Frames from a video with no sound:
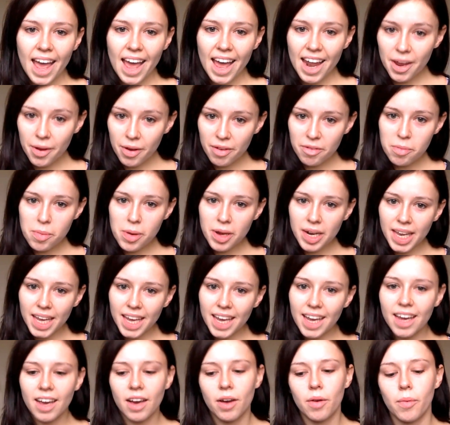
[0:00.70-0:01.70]
Hello
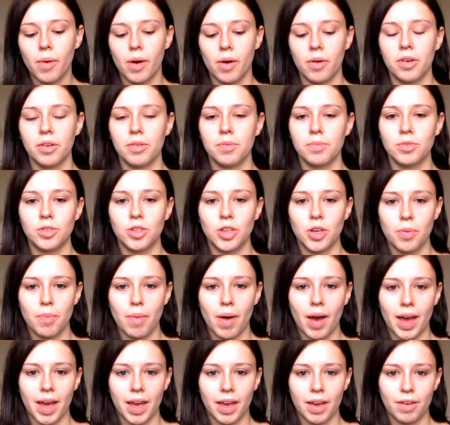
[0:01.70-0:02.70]
everybody, welcome to
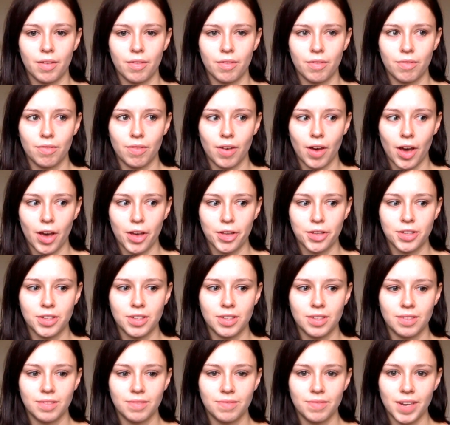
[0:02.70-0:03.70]
my first
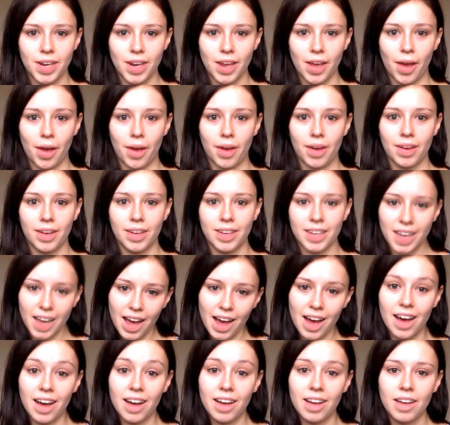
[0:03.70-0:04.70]
video,
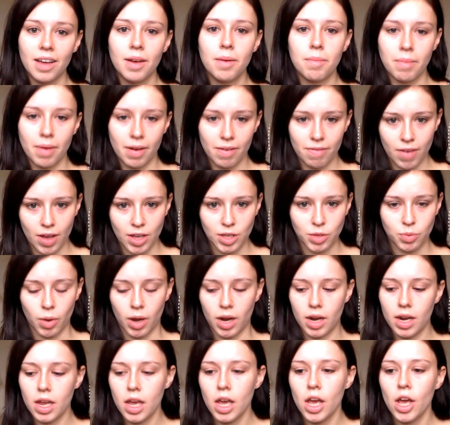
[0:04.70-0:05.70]
my first
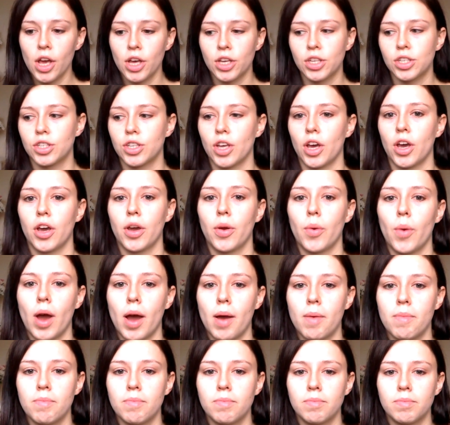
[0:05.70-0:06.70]
one. So
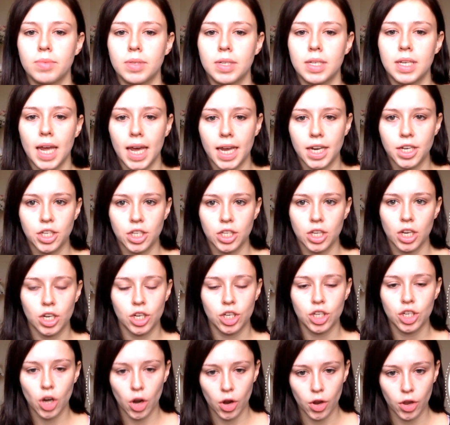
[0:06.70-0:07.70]
I'm today just going to
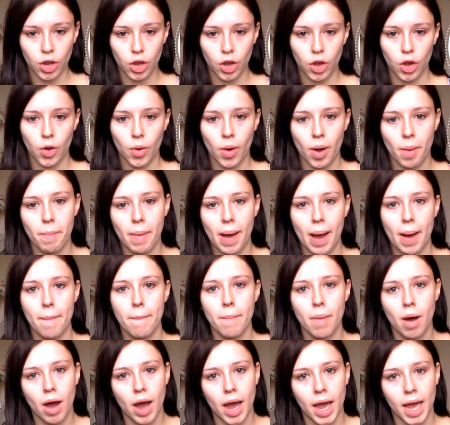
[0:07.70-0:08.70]
show you
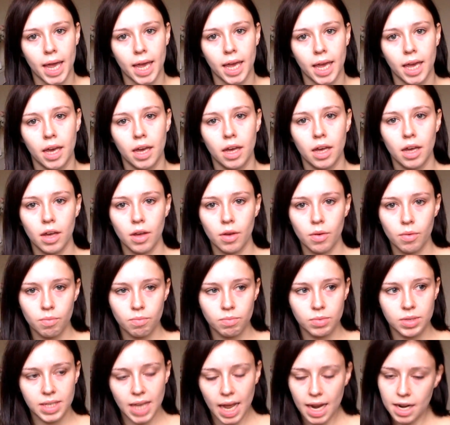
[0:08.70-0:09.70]
about my
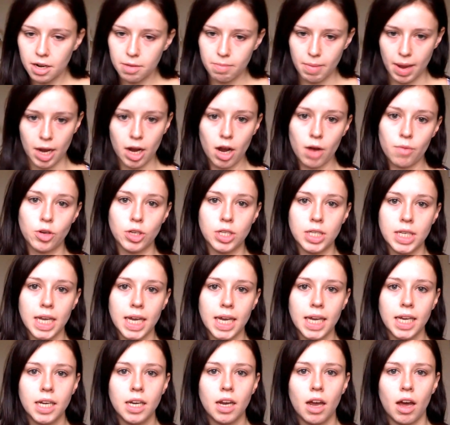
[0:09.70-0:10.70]
standard makeup
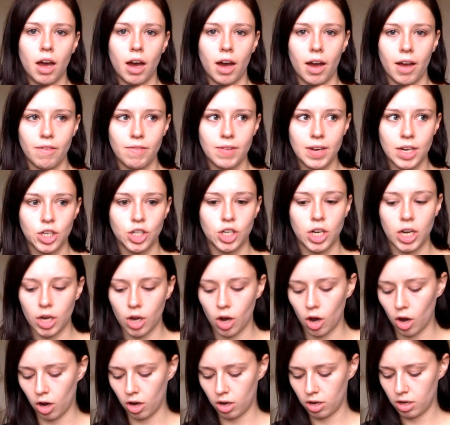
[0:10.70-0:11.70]
routine. I've literally
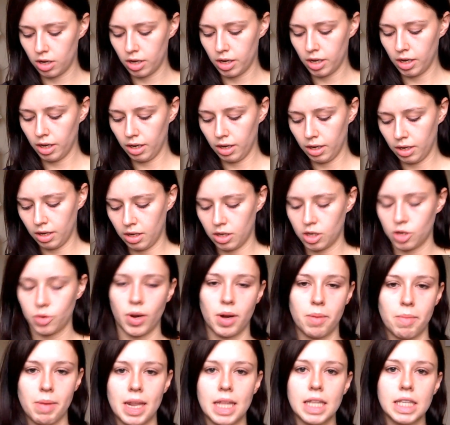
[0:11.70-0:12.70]
got
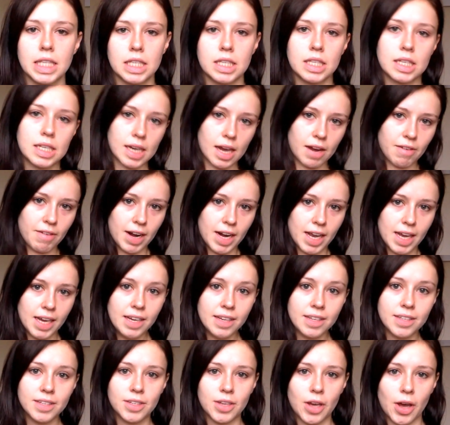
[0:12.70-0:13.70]
20 minutes to get
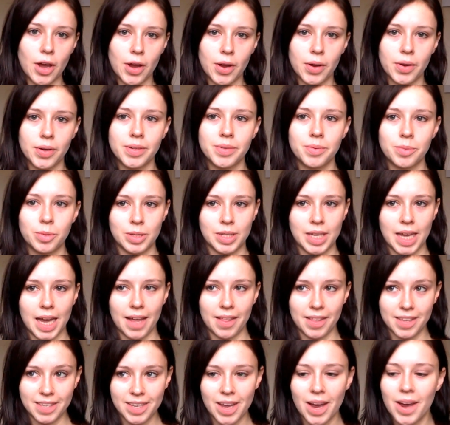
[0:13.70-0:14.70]
ready, so we'll see
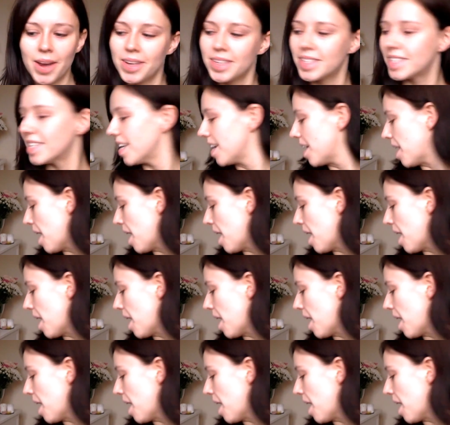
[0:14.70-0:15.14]
how this goes.